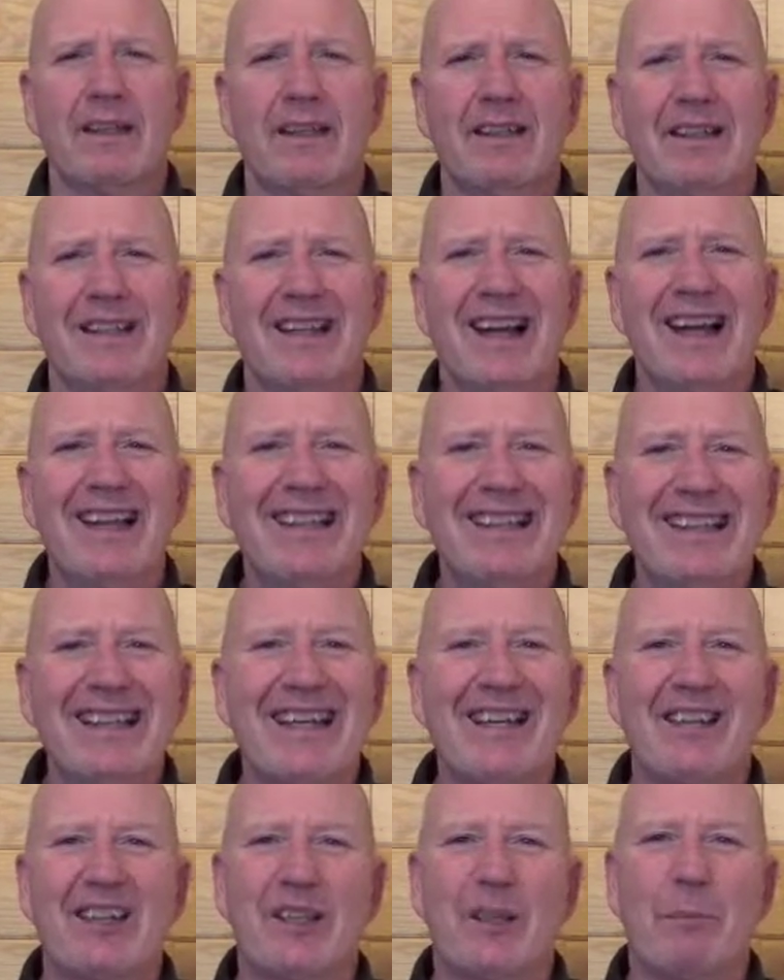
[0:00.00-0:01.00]
The
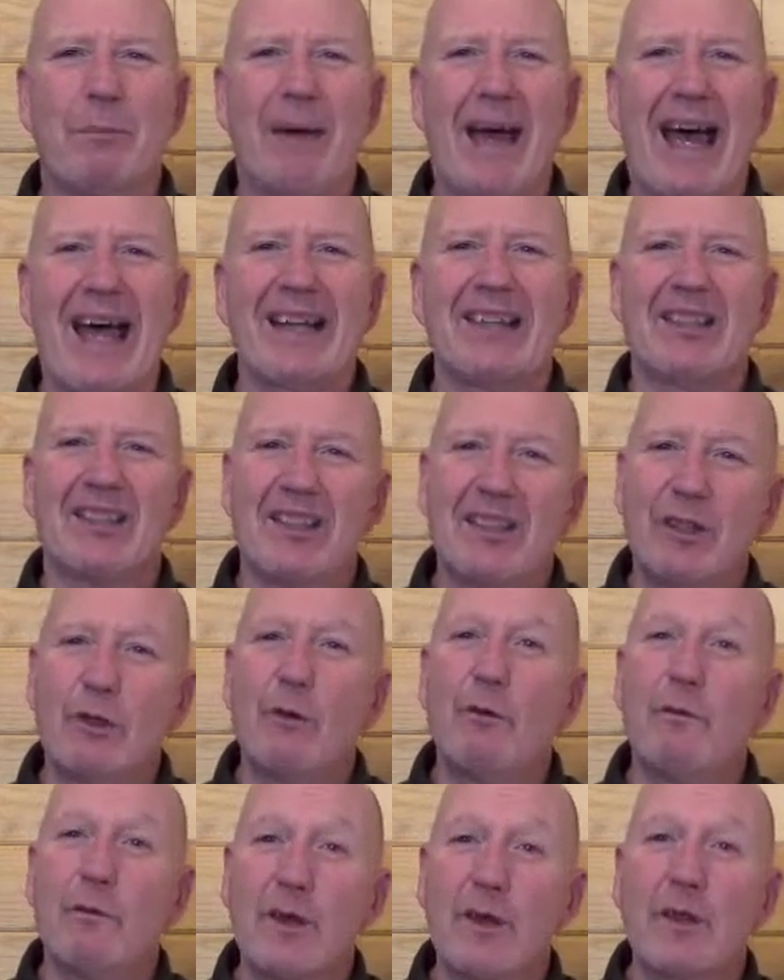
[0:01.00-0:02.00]
idea that the past
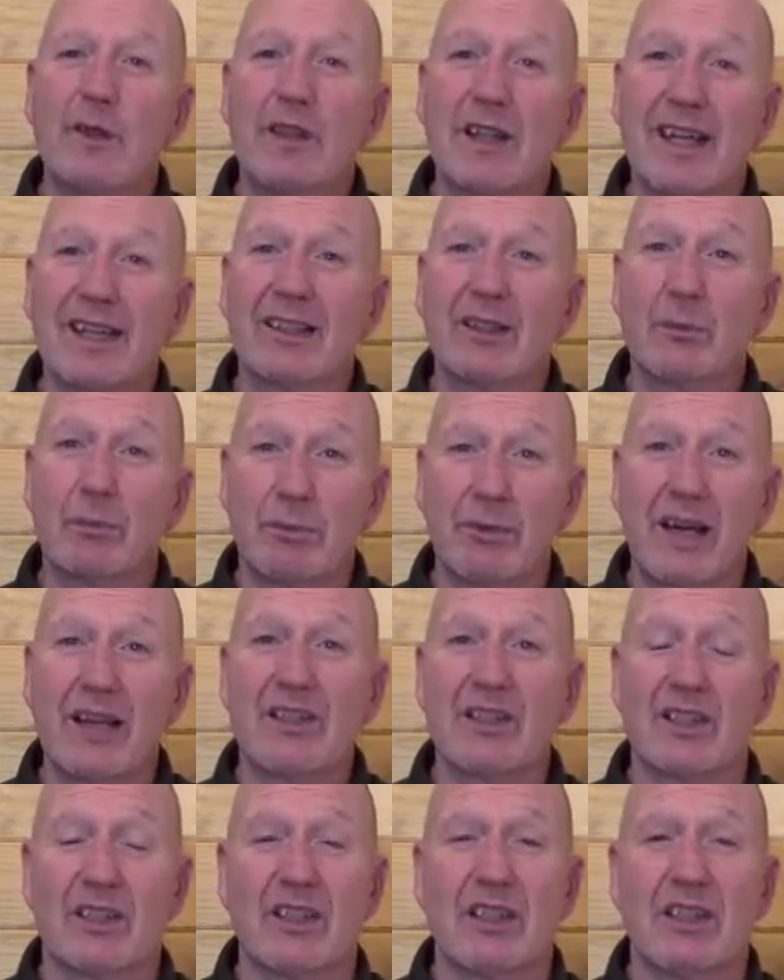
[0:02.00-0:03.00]
still feels like the
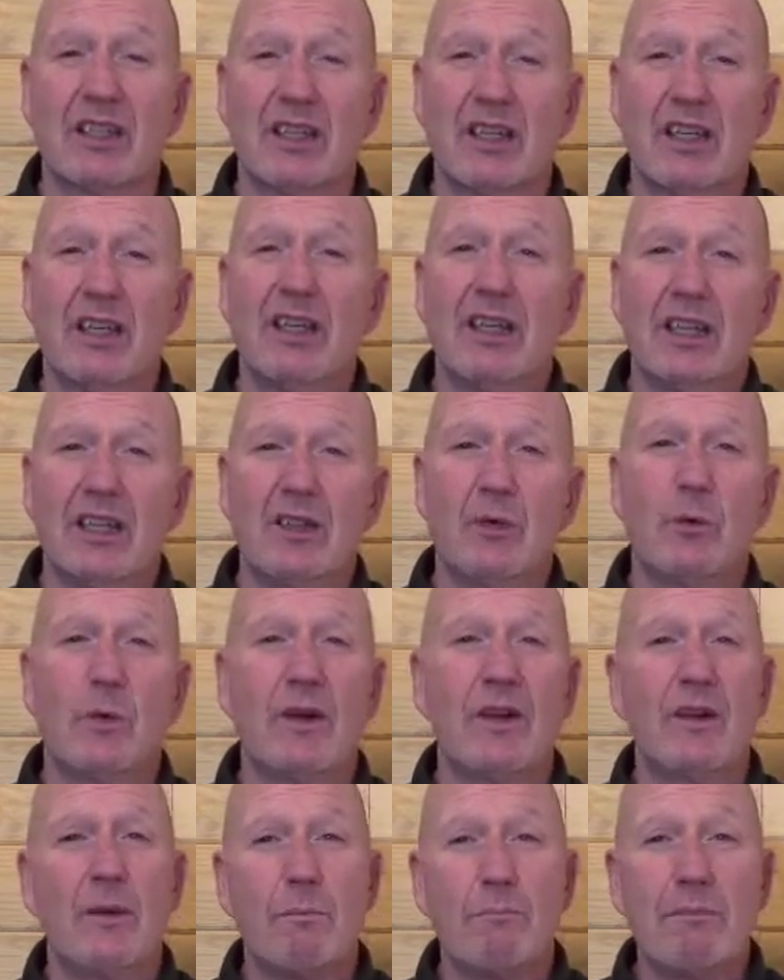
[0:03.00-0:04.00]
present is
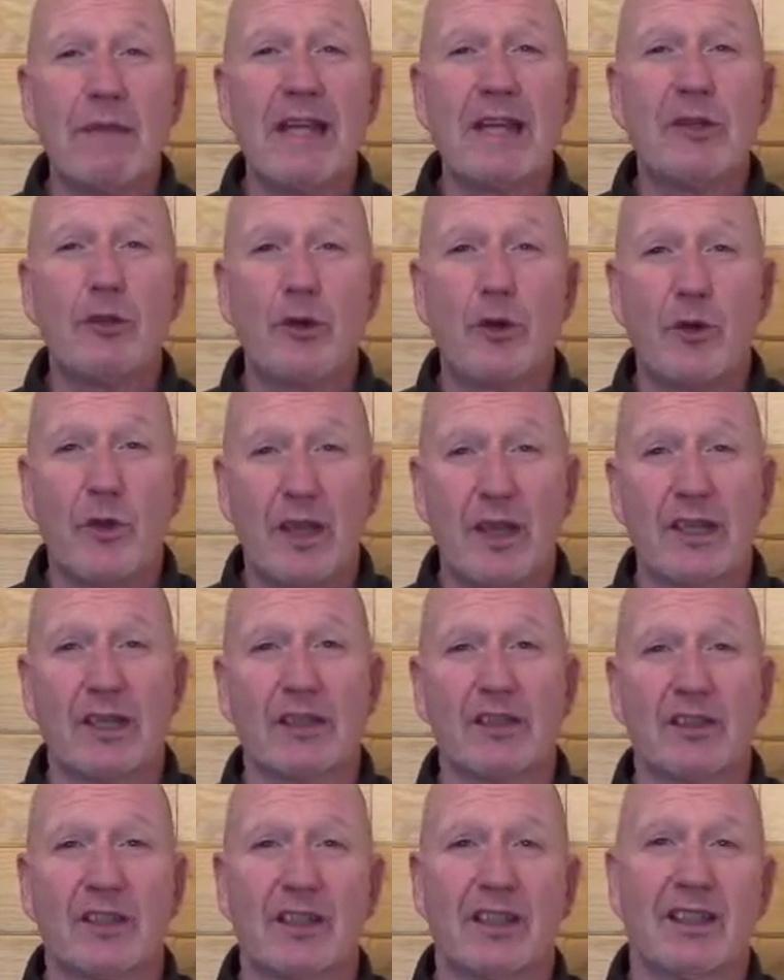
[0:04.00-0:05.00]
one of the major
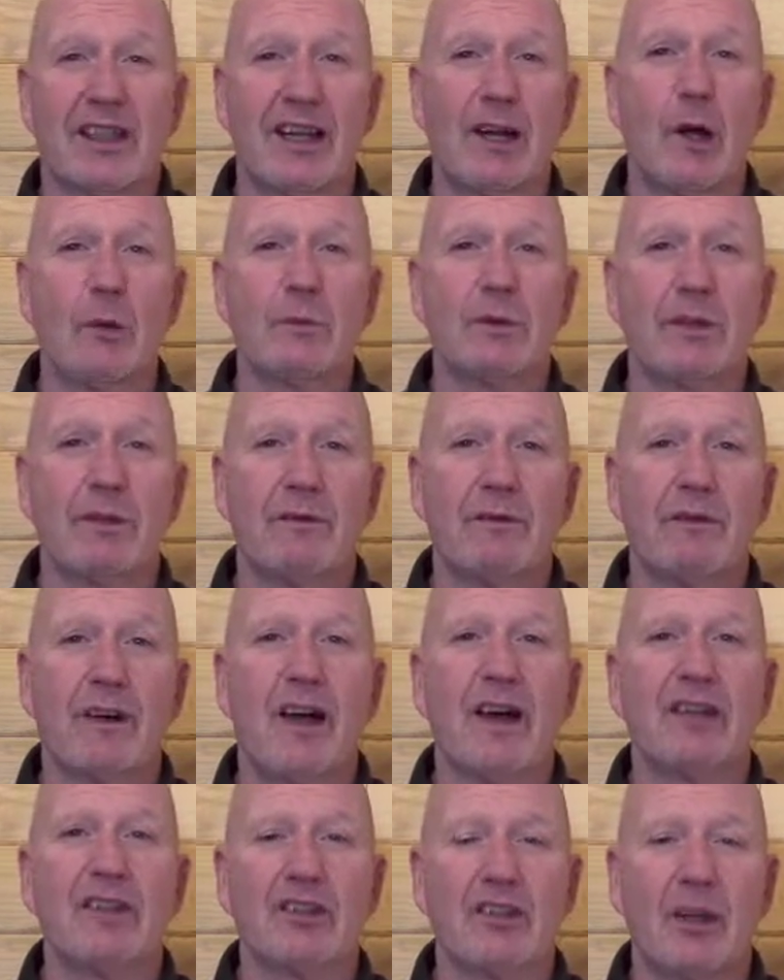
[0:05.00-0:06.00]
things that helps
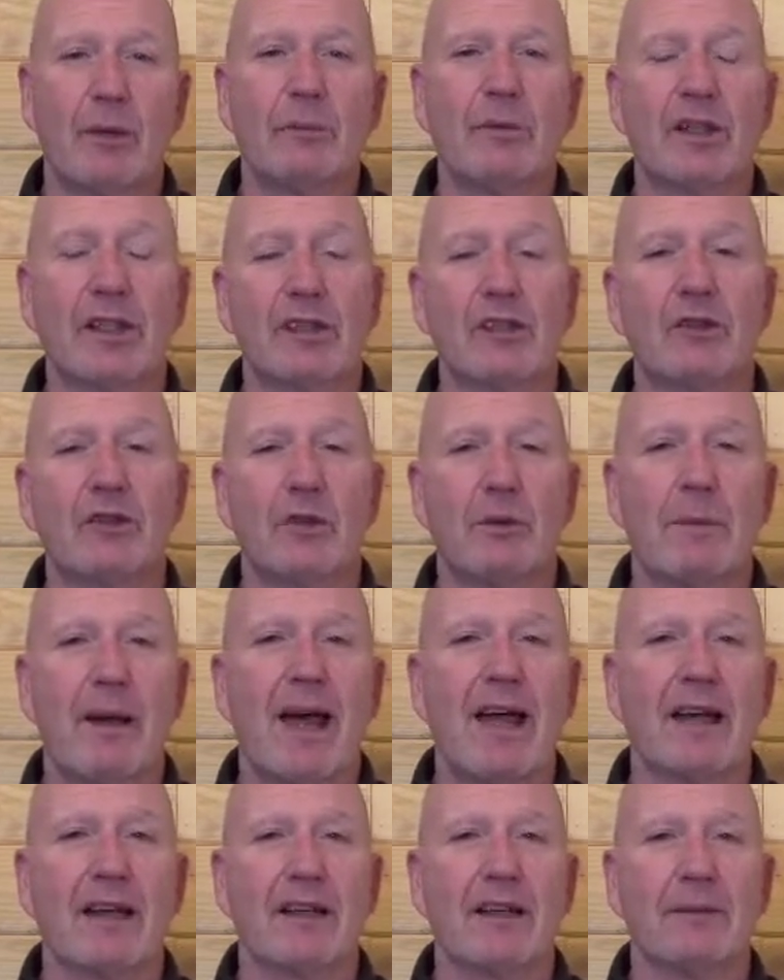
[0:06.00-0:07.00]
define something as
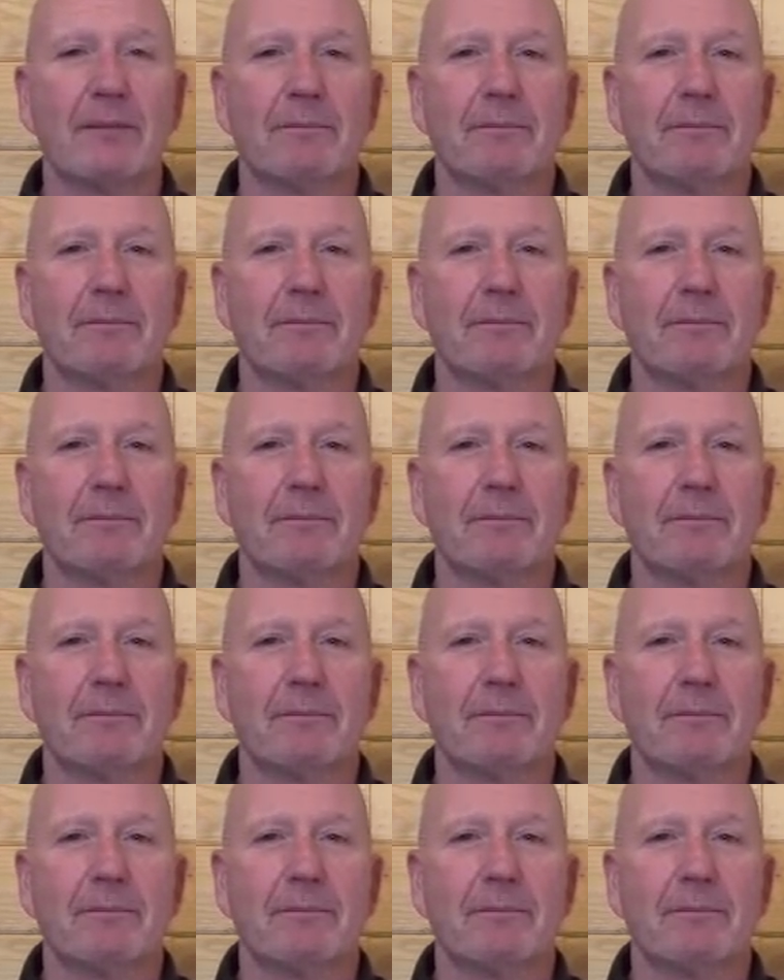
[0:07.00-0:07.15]
traumatic.